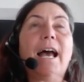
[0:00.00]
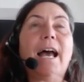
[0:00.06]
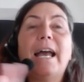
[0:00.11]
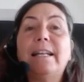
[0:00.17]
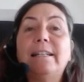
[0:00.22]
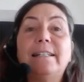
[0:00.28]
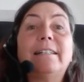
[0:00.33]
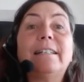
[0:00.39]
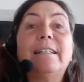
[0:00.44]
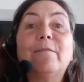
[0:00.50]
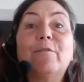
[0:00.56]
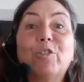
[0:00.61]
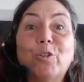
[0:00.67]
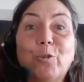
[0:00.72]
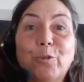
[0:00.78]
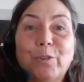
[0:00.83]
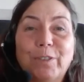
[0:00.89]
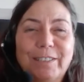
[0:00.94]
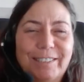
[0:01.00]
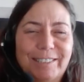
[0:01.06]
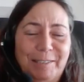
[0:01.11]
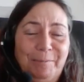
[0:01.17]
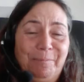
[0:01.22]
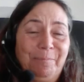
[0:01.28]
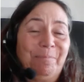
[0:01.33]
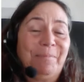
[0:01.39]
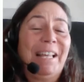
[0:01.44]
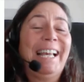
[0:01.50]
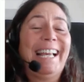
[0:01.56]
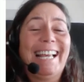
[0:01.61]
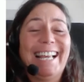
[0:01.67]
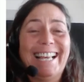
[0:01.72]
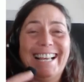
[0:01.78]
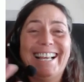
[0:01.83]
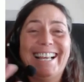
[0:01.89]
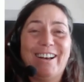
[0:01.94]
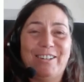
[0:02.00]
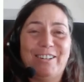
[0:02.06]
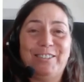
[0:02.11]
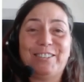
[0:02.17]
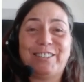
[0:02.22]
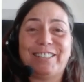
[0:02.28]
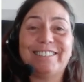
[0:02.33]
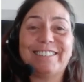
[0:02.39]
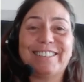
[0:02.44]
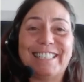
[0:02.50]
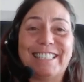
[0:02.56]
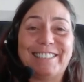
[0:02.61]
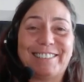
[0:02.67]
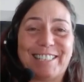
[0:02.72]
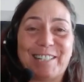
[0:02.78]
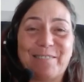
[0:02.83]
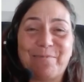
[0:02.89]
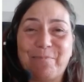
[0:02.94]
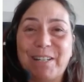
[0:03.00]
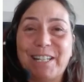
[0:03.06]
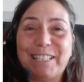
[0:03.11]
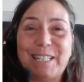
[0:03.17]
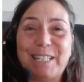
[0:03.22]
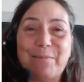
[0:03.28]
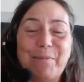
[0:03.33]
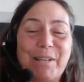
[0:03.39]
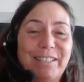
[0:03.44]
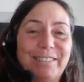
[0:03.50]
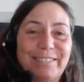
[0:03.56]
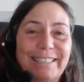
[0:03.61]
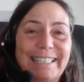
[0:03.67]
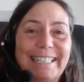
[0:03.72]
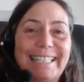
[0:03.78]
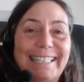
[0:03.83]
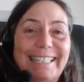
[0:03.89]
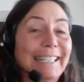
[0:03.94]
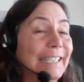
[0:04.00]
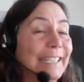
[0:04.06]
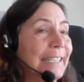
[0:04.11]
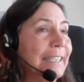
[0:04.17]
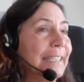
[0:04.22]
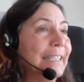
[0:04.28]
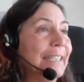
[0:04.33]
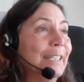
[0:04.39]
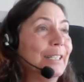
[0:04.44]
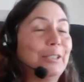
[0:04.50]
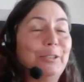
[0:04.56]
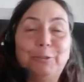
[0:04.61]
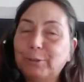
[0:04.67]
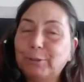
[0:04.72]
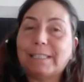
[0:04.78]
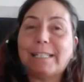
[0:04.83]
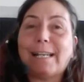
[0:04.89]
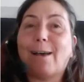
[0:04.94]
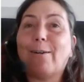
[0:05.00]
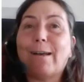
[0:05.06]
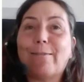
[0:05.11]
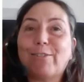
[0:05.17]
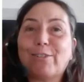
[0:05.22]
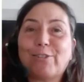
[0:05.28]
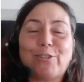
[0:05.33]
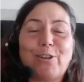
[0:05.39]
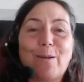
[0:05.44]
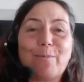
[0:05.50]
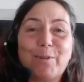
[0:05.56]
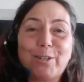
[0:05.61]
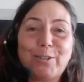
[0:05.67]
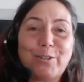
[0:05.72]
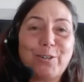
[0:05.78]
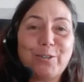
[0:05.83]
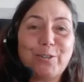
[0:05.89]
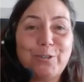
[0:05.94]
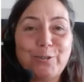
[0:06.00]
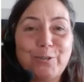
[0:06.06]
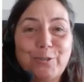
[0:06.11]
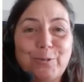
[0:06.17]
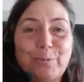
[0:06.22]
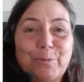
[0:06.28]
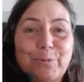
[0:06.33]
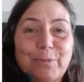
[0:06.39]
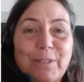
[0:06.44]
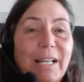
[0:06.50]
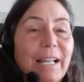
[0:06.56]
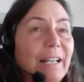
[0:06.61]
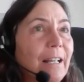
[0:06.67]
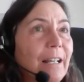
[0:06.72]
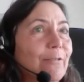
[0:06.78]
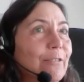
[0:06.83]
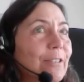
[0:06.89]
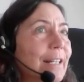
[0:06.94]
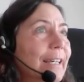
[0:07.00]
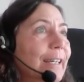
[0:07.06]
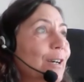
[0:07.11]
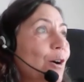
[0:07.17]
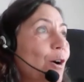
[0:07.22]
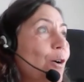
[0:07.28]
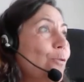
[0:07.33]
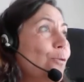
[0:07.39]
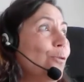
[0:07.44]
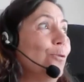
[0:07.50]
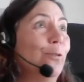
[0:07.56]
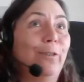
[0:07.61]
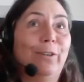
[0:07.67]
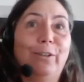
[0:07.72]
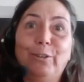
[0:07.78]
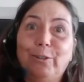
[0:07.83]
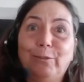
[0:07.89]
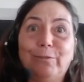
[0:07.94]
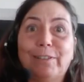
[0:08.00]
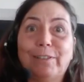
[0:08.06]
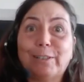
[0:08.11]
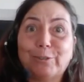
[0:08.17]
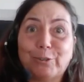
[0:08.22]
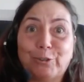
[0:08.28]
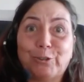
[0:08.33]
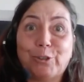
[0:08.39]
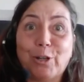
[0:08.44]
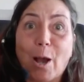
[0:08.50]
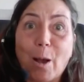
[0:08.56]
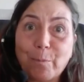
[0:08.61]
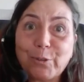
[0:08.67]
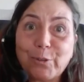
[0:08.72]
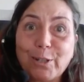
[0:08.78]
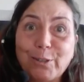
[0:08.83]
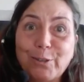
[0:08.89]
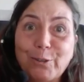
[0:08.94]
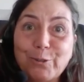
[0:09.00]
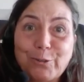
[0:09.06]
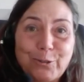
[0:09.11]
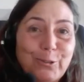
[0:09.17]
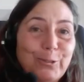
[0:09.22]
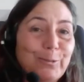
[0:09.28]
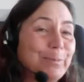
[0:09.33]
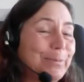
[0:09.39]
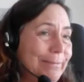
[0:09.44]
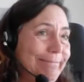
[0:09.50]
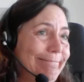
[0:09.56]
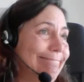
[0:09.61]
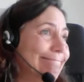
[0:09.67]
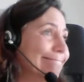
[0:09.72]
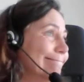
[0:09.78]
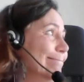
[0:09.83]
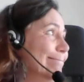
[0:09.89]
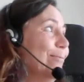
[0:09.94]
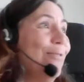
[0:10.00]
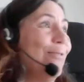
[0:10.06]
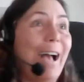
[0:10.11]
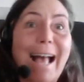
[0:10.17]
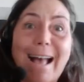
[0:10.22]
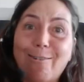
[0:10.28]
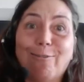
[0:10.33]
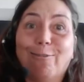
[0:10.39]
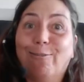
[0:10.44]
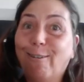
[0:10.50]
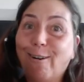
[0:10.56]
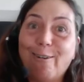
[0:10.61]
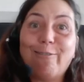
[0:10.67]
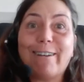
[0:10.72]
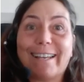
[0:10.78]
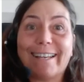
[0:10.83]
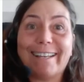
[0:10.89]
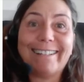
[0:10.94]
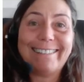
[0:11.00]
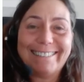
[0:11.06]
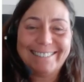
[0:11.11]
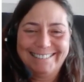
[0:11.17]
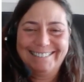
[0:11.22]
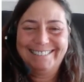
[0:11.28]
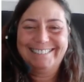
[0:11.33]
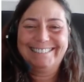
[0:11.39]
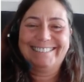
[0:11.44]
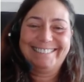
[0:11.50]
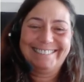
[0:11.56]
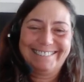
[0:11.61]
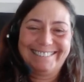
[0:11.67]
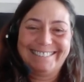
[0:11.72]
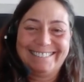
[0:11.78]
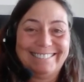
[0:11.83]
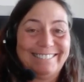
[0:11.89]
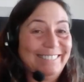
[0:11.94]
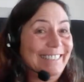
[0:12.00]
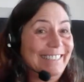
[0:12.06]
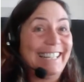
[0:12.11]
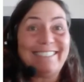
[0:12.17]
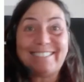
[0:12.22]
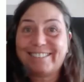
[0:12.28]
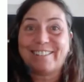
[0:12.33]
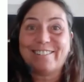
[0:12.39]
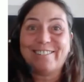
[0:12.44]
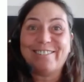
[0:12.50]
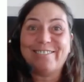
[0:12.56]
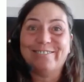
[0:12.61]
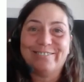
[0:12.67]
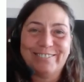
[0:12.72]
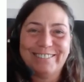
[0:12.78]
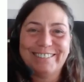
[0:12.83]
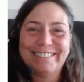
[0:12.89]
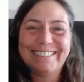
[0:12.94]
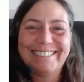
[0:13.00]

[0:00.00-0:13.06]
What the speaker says: I didn't even know this until they sent me an email saying, you can now have a shop on your YouTube. And I was like, oh, there's shops on YouTube? Wow, okay, let's go.